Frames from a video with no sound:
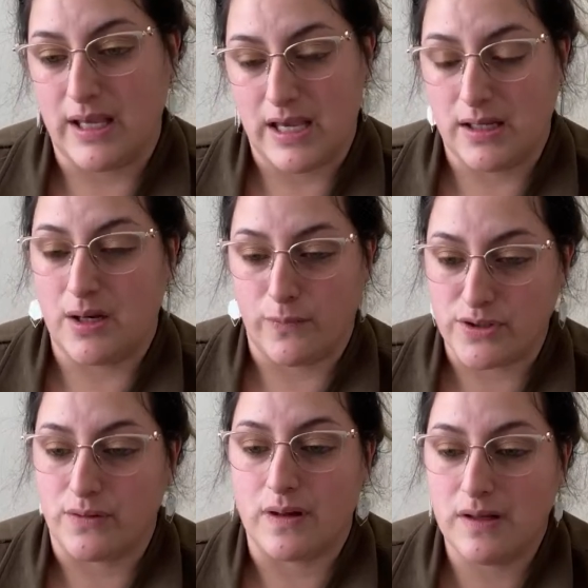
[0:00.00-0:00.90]
hey, can I
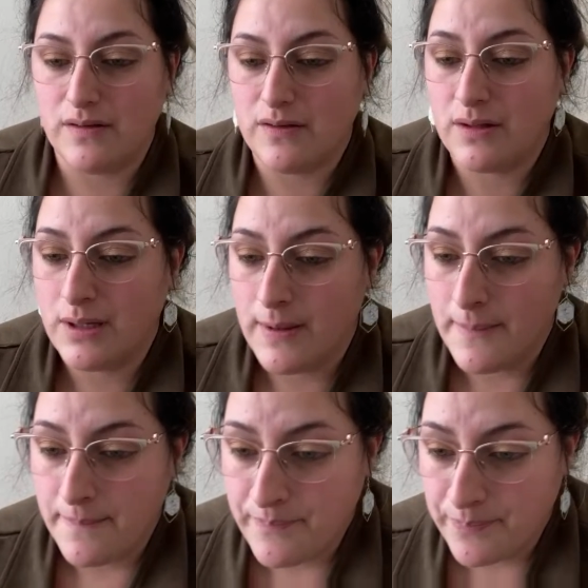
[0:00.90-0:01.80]
return this?
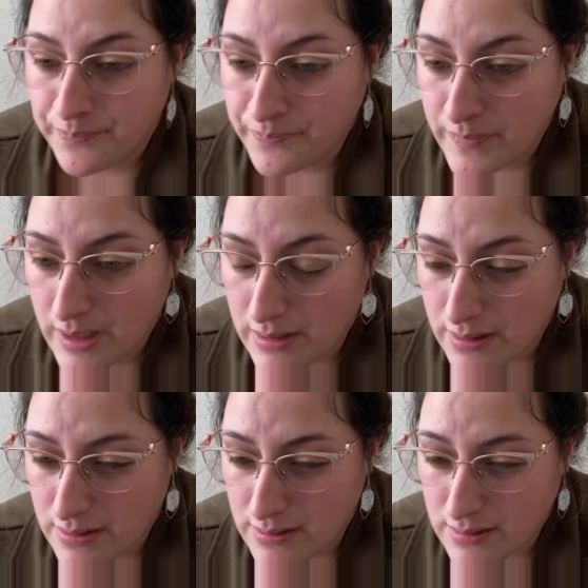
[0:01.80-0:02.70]

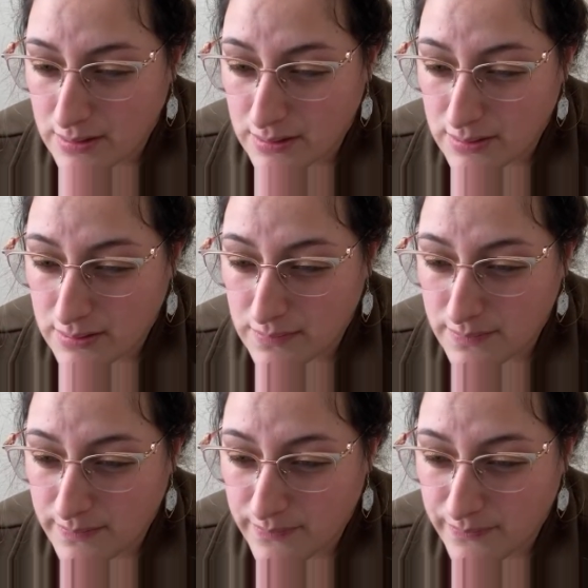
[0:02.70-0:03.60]
Um,